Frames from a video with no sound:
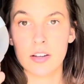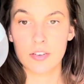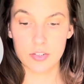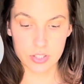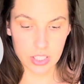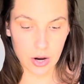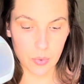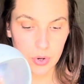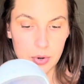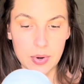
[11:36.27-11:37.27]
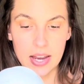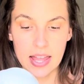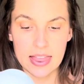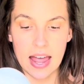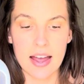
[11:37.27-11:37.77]
So you can
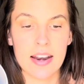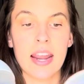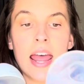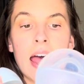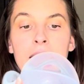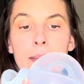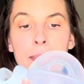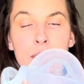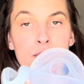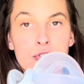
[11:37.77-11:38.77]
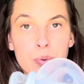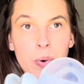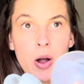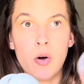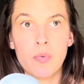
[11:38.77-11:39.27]
get that. And the Boon
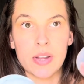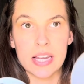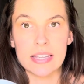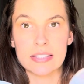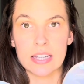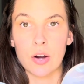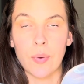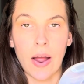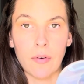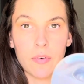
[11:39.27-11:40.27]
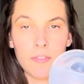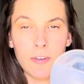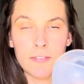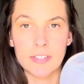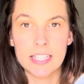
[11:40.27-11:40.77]
Trove is around
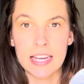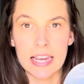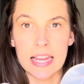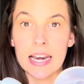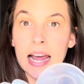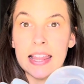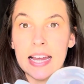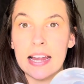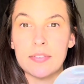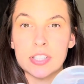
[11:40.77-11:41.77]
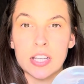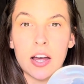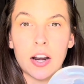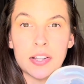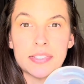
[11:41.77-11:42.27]
$15. I think I even saw
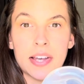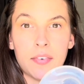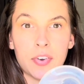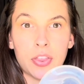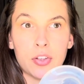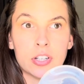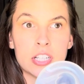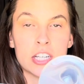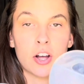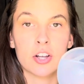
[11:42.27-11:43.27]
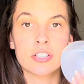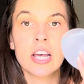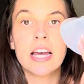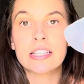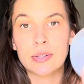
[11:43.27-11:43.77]
it on sale for $13.
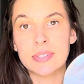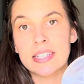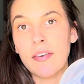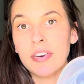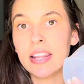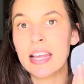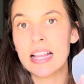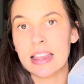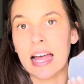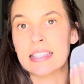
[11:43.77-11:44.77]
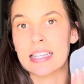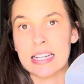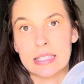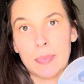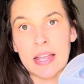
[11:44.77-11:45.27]
So it's definitely less
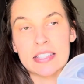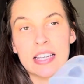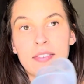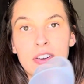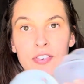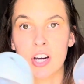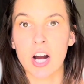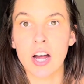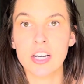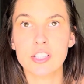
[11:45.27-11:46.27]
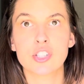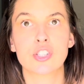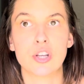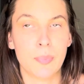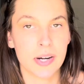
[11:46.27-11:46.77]
expensive. If you're on a
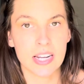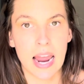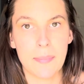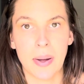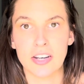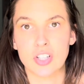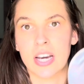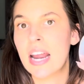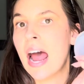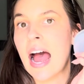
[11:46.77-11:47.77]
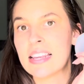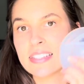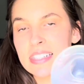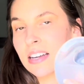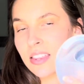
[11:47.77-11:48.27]
super tight budget, I
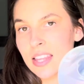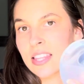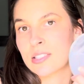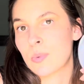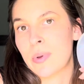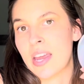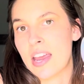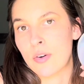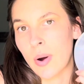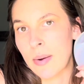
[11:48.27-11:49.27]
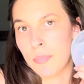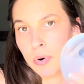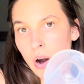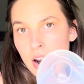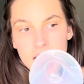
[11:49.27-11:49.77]
still think this would be a great
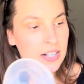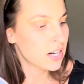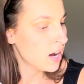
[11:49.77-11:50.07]
product.